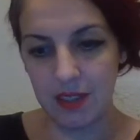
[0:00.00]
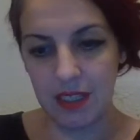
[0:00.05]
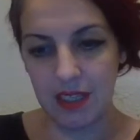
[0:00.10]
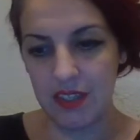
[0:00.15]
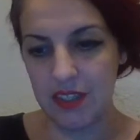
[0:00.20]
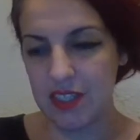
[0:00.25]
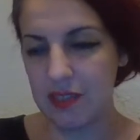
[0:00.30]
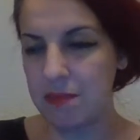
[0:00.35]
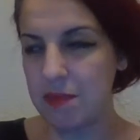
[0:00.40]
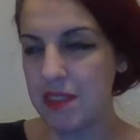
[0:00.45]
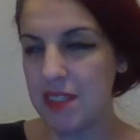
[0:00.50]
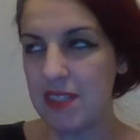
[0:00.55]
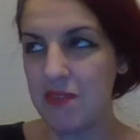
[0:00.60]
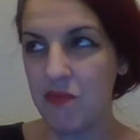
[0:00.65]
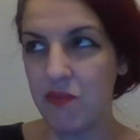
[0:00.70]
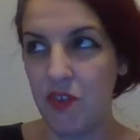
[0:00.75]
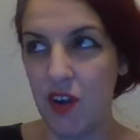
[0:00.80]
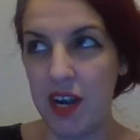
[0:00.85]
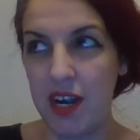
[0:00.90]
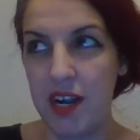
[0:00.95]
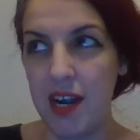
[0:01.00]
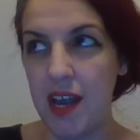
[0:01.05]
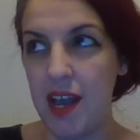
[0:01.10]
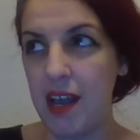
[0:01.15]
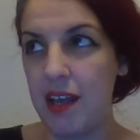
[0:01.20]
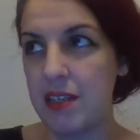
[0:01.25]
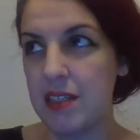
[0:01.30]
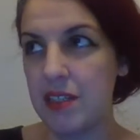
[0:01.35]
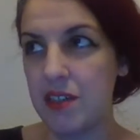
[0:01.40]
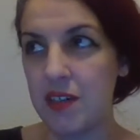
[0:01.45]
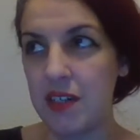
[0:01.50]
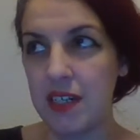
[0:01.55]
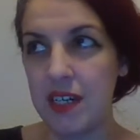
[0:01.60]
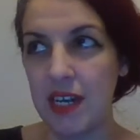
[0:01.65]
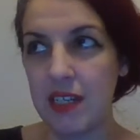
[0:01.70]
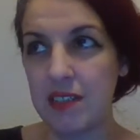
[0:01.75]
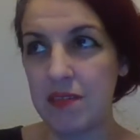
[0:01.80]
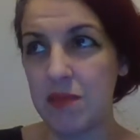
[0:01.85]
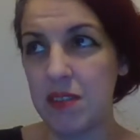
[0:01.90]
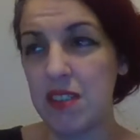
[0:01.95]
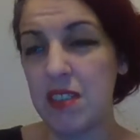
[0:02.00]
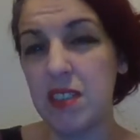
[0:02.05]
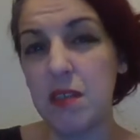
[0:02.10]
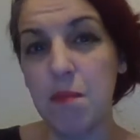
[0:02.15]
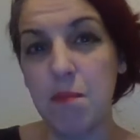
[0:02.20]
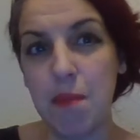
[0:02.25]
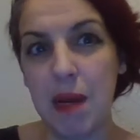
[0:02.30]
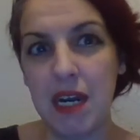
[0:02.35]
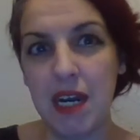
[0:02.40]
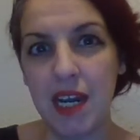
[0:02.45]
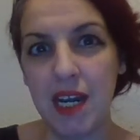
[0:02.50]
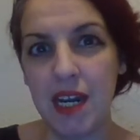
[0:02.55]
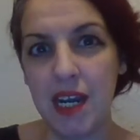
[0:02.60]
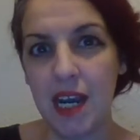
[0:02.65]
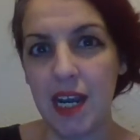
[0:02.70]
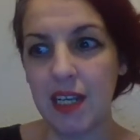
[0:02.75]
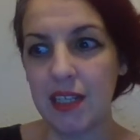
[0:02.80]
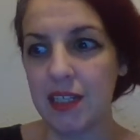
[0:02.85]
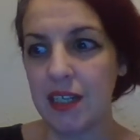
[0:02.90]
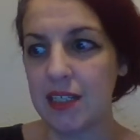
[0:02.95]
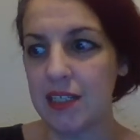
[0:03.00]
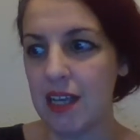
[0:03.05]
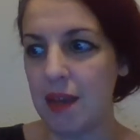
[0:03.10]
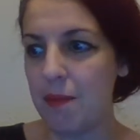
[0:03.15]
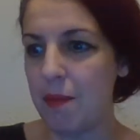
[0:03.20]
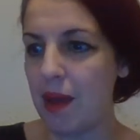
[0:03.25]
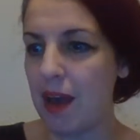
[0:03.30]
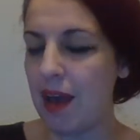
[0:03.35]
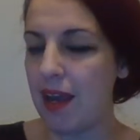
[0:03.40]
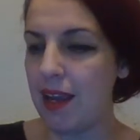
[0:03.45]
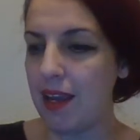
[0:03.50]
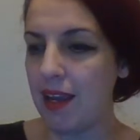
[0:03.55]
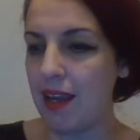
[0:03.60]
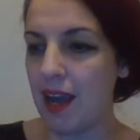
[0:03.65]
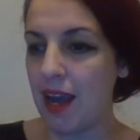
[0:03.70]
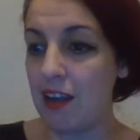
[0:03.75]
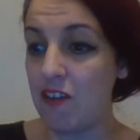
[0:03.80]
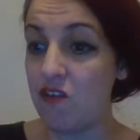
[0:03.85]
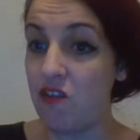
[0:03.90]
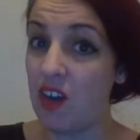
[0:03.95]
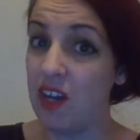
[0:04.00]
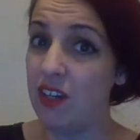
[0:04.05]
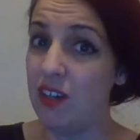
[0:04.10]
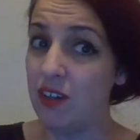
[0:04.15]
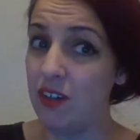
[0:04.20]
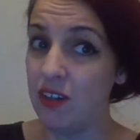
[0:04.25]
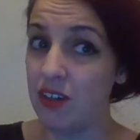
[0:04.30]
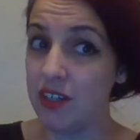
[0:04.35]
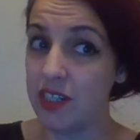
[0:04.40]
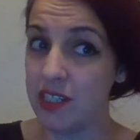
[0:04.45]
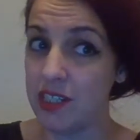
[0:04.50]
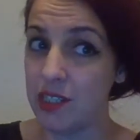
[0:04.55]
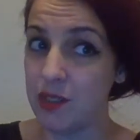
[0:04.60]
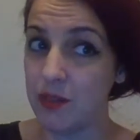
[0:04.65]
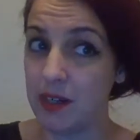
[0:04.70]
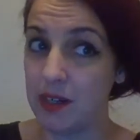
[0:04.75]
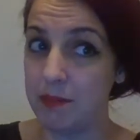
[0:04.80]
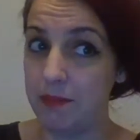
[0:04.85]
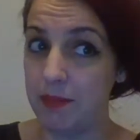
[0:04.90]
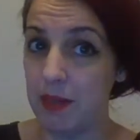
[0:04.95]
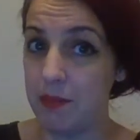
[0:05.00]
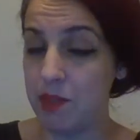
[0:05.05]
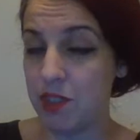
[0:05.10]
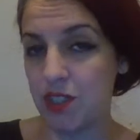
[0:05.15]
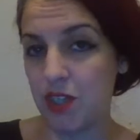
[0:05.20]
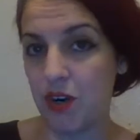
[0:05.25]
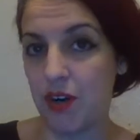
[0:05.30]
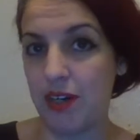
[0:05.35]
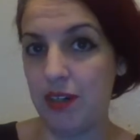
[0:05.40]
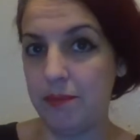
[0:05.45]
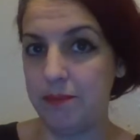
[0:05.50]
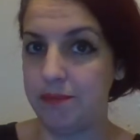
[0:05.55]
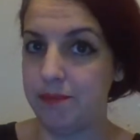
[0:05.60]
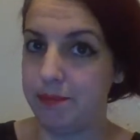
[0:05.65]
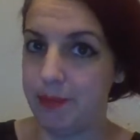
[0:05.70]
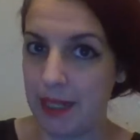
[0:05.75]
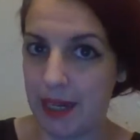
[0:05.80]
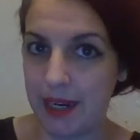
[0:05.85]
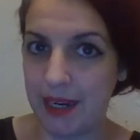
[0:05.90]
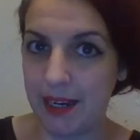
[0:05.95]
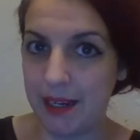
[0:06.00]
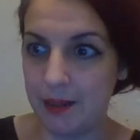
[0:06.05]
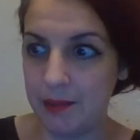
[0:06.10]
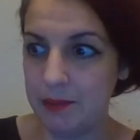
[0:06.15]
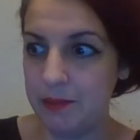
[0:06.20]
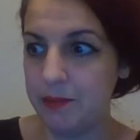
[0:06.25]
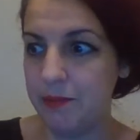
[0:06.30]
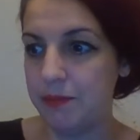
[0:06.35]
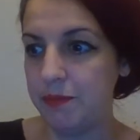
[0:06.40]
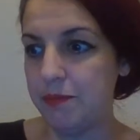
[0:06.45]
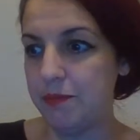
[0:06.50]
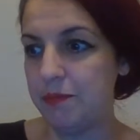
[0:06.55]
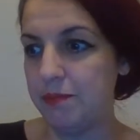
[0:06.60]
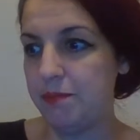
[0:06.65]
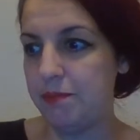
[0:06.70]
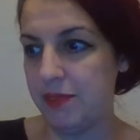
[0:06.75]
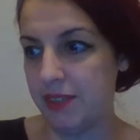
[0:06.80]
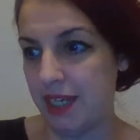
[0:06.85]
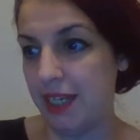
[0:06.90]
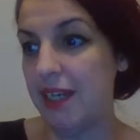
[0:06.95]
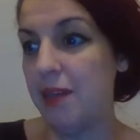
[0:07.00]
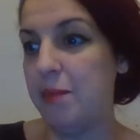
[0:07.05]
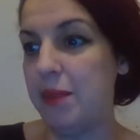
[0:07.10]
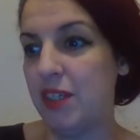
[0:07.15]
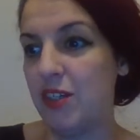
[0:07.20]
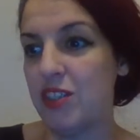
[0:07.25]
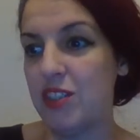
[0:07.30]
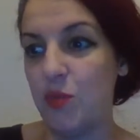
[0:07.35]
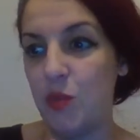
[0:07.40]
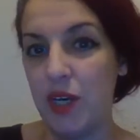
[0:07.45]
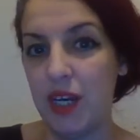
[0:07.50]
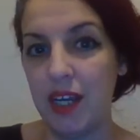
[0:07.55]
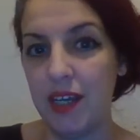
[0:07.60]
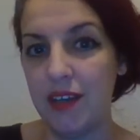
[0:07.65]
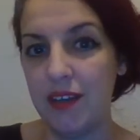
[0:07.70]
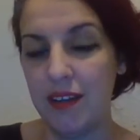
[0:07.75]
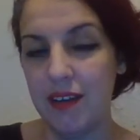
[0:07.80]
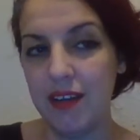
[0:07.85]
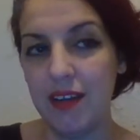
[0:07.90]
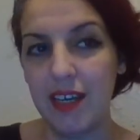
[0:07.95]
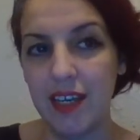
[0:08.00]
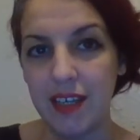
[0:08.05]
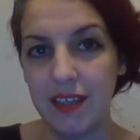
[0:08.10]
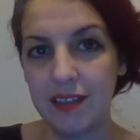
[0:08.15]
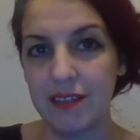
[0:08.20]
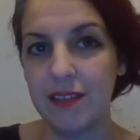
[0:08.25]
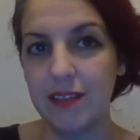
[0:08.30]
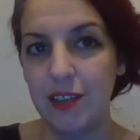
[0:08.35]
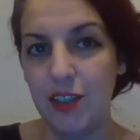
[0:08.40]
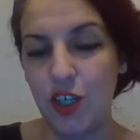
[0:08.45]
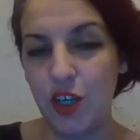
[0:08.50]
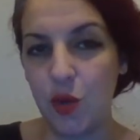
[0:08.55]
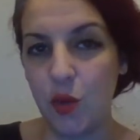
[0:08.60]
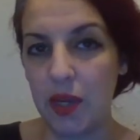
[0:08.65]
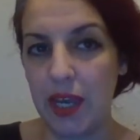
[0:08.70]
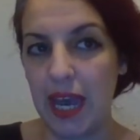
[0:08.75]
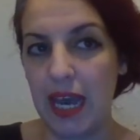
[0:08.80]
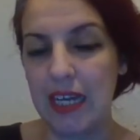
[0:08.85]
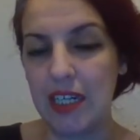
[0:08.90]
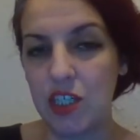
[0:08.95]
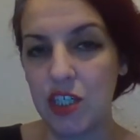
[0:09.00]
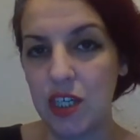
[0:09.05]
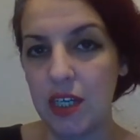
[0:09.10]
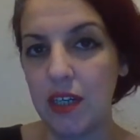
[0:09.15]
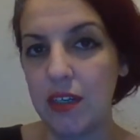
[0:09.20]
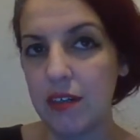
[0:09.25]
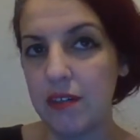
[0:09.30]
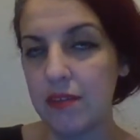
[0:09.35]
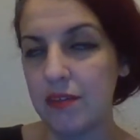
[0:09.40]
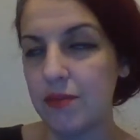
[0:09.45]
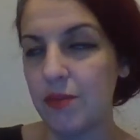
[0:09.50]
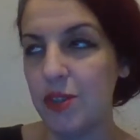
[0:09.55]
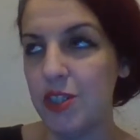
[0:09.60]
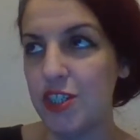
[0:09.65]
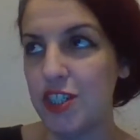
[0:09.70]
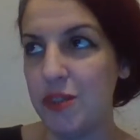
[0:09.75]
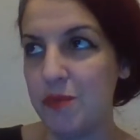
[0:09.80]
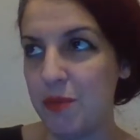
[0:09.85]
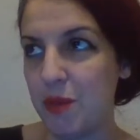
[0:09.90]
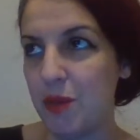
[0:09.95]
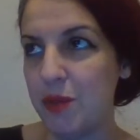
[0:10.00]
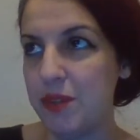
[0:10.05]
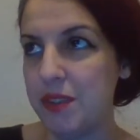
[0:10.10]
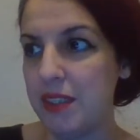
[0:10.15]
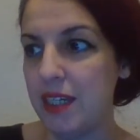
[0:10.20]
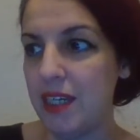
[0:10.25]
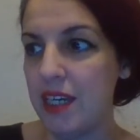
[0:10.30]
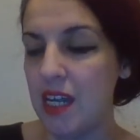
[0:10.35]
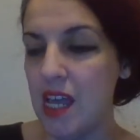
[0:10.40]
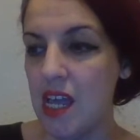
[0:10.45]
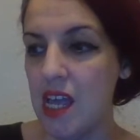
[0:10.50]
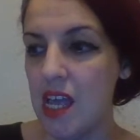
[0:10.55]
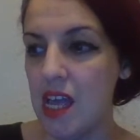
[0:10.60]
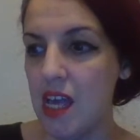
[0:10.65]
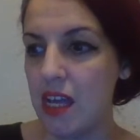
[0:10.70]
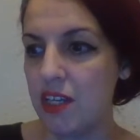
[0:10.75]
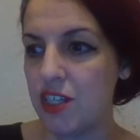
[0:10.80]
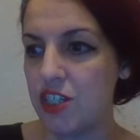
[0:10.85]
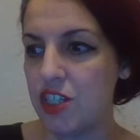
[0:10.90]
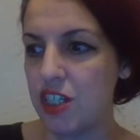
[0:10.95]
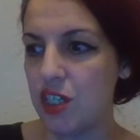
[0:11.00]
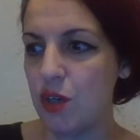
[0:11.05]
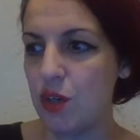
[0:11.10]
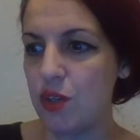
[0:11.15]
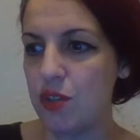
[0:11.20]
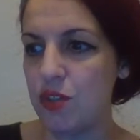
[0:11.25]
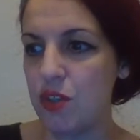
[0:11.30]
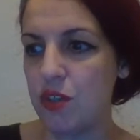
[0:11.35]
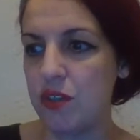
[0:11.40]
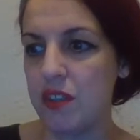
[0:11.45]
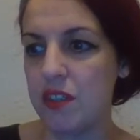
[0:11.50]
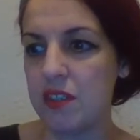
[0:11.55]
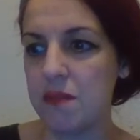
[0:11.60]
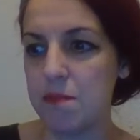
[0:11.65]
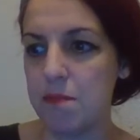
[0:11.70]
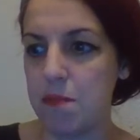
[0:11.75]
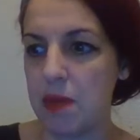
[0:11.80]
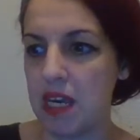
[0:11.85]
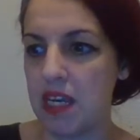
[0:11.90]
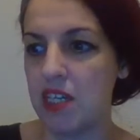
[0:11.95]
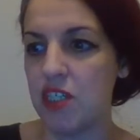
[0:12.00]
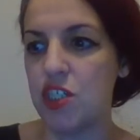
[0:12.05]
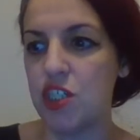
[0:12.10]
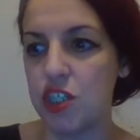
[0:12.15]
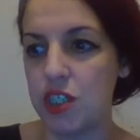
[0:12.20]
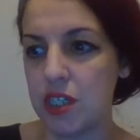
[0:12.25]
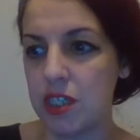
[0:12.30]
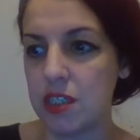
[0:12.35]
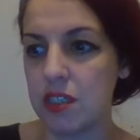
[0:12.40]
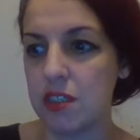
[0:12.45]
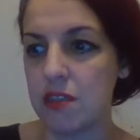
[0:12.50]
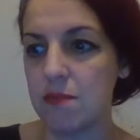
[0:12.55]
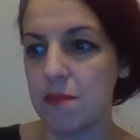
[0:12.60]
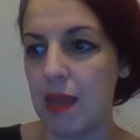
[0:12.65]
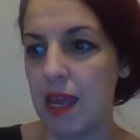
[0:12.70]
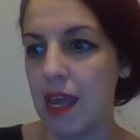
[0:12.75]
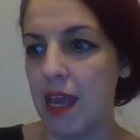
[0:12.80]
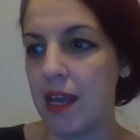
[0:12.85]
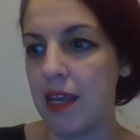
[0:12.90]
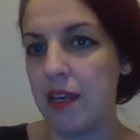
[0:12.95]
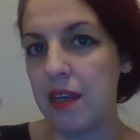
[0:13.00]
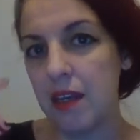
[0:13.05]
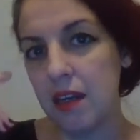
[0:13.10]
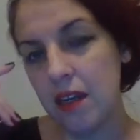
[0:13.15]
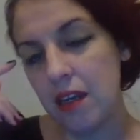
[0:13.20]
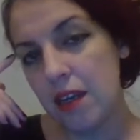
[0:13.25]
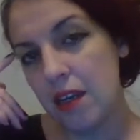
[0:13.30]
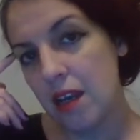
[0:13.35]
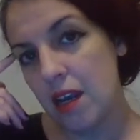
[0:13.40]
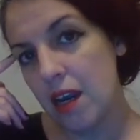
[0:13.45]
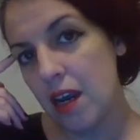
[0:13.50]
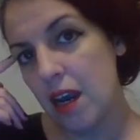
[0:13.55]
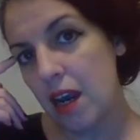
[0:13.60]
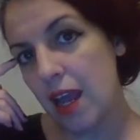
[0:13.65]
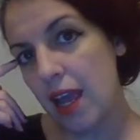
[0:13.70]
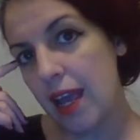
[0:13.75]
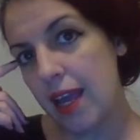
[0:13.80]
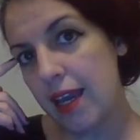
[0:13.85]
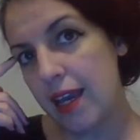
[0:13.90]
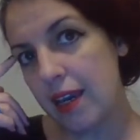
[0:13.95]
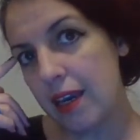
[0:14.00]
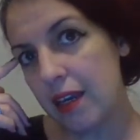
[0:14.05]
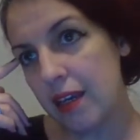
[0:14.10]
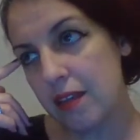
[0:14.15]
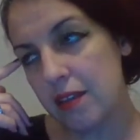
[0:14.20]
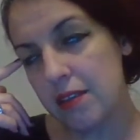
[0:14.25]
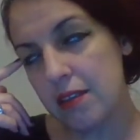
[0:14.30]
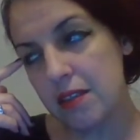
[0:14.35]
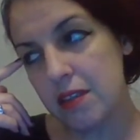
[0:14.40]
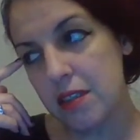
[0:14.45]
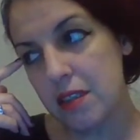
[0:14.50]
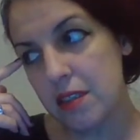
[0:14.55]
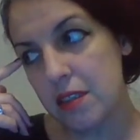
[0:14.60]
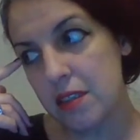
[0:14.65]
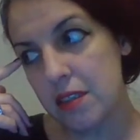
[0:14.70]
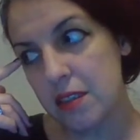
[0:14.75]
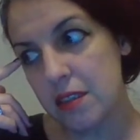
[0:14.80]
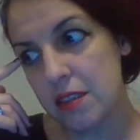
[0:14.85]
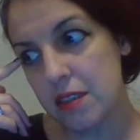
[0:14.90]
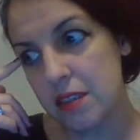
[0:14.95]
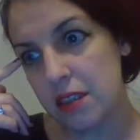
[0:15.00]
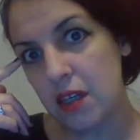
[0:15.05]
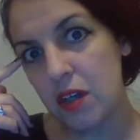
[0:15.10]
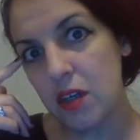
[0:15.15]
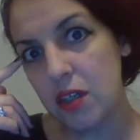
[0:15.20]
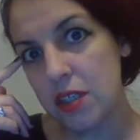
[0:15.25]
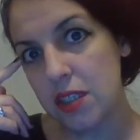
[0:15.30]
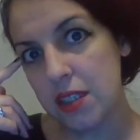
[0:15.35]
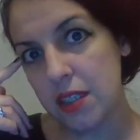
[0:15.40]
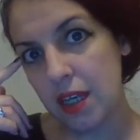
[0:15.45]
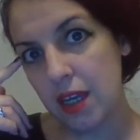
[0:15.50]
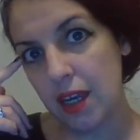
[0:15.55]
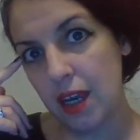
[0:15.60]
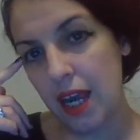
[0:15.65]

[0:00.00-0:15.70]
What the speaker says: Sometimes it's Friday night, Saturday night, sometimes it's on Monday night, because I follow her on Instagram. I'm sorry, but I am. Kind of because I want to, catch it when she posted. And she goes on these binges, man. Like, seriously.